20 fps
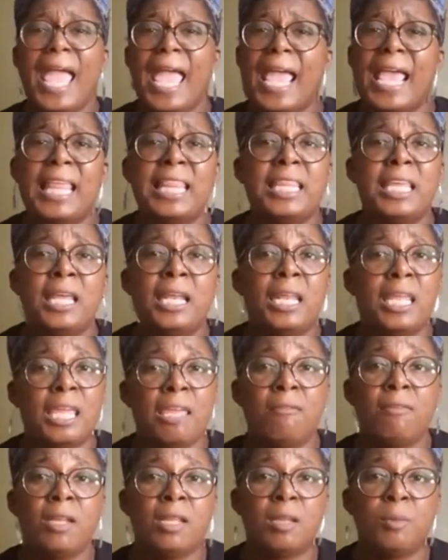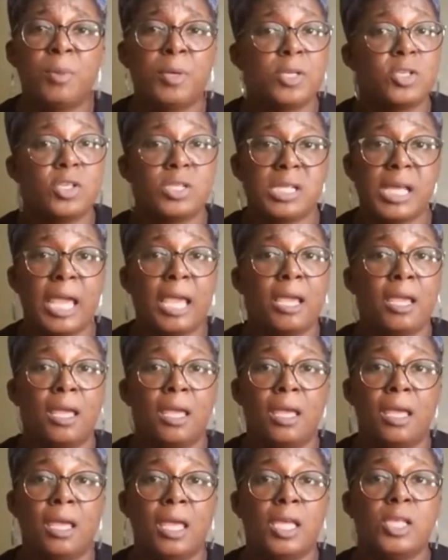And then even in the pictures, like
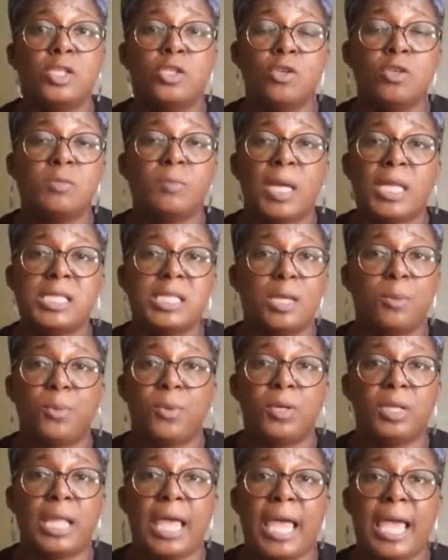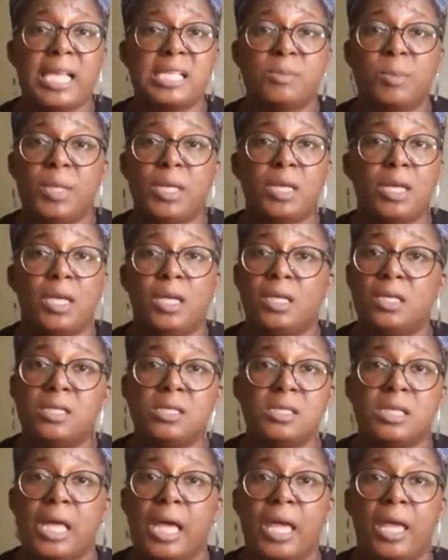excuse my temper glass
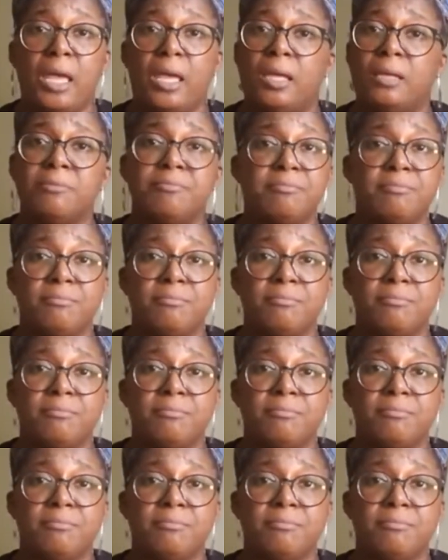because like